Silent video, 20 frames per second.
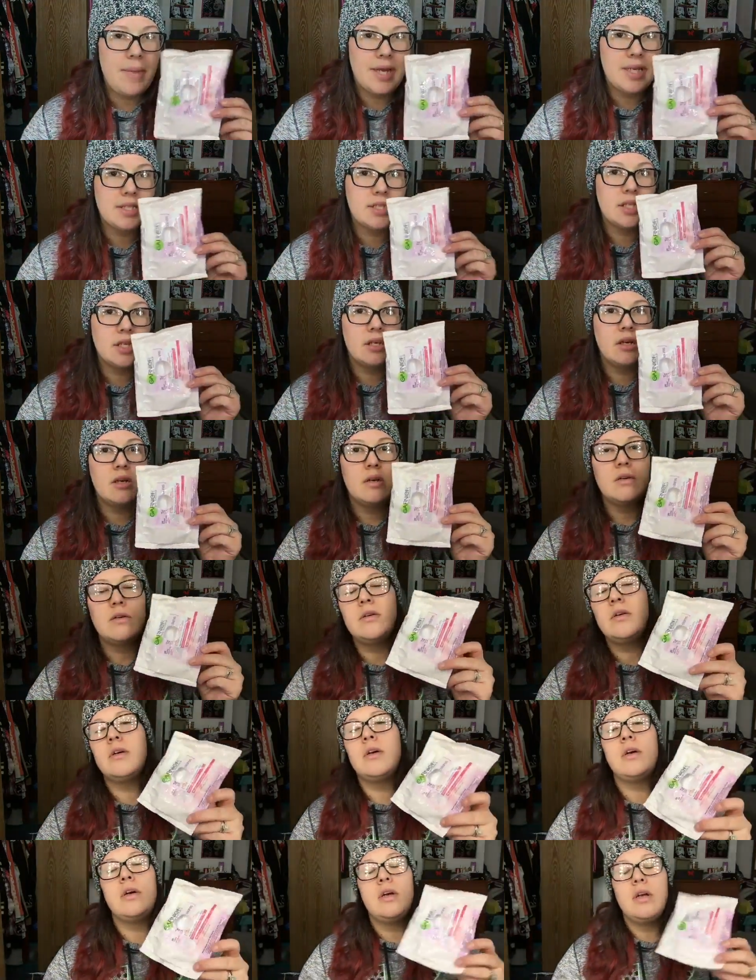Mexico.
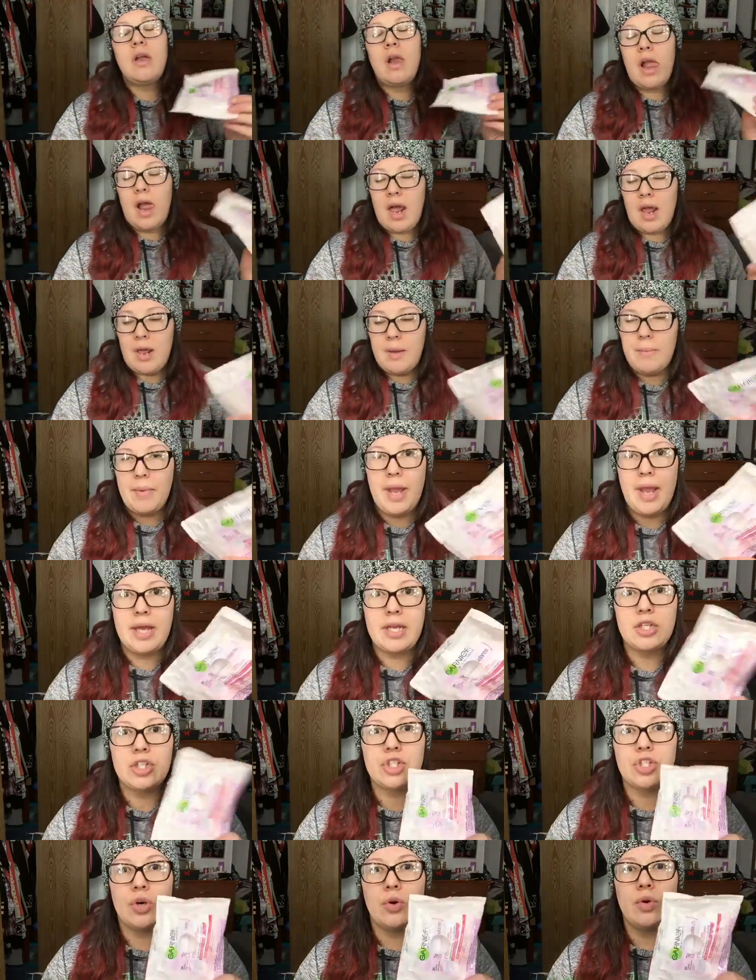I
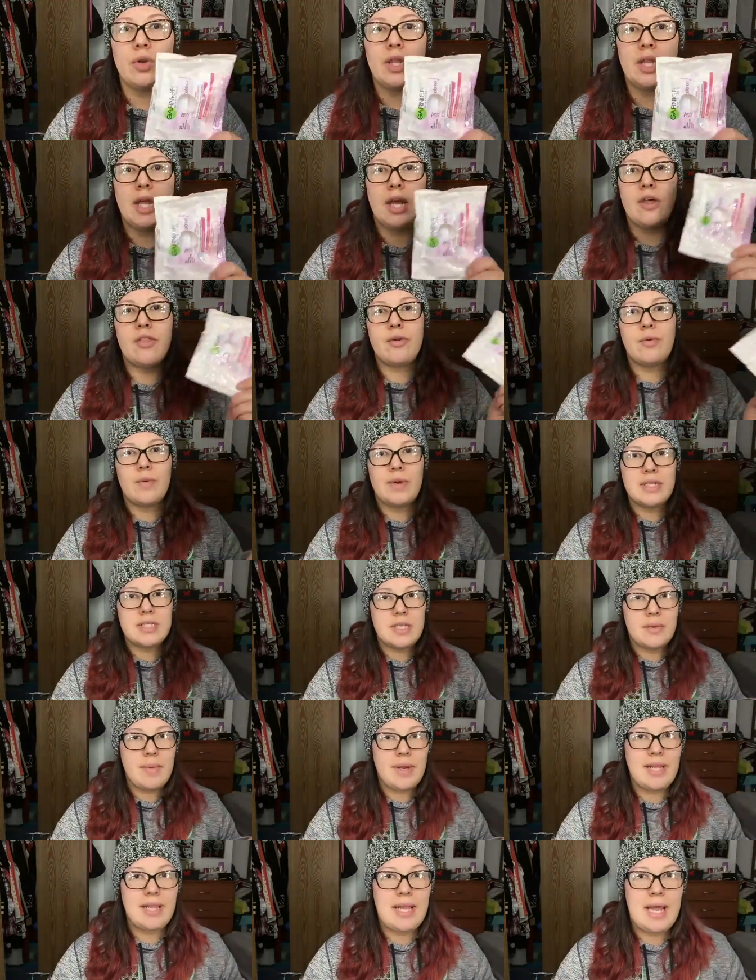showed the other ones
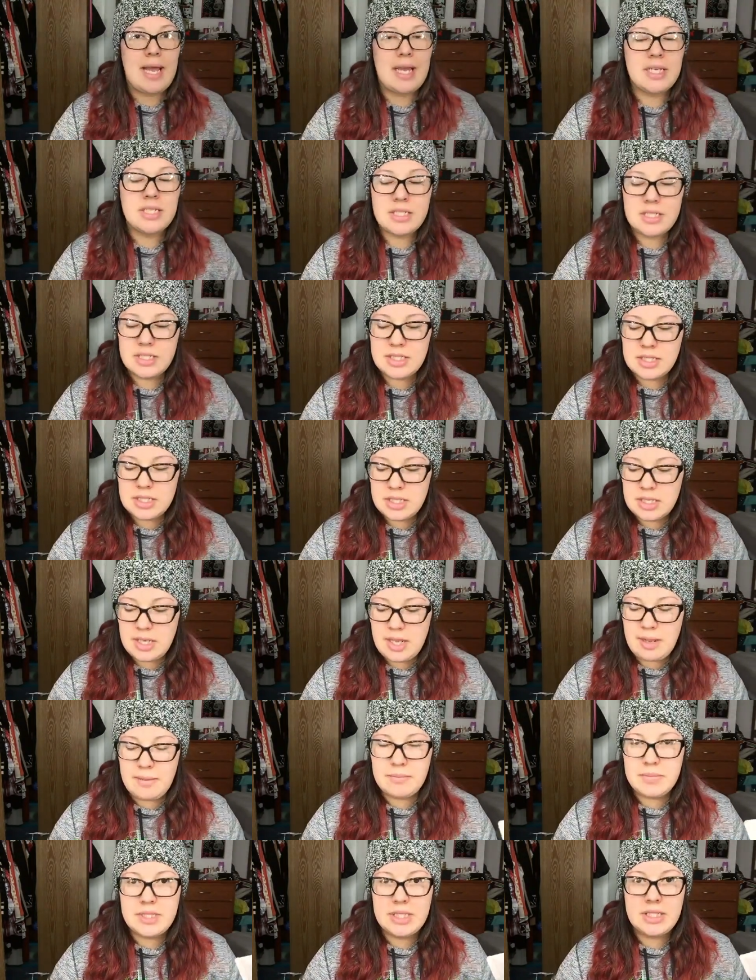in my last
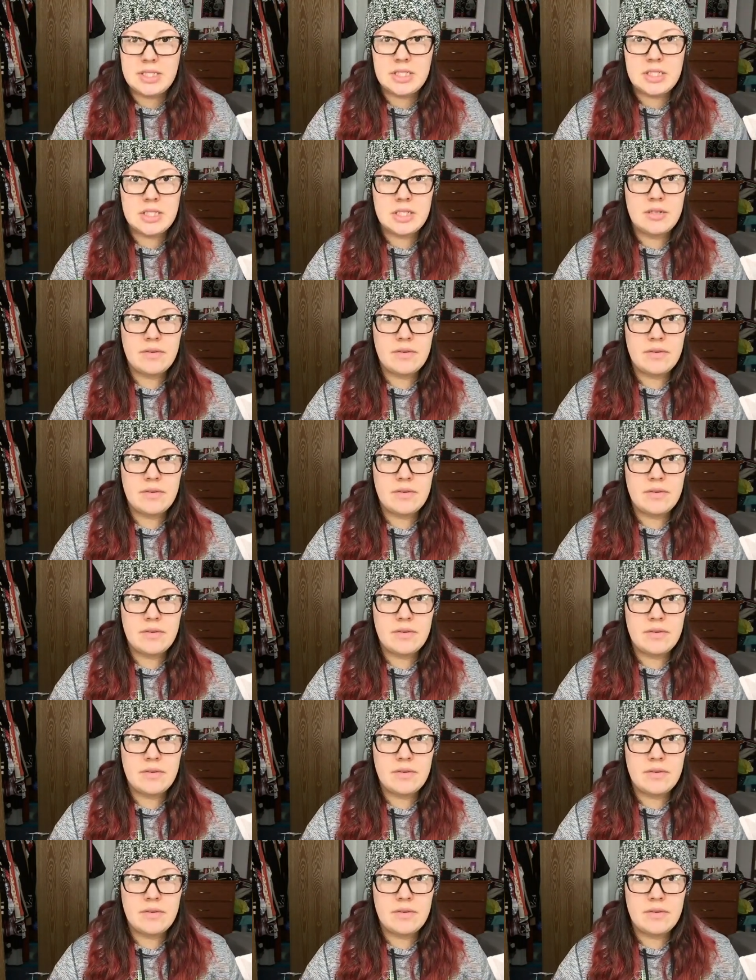Empties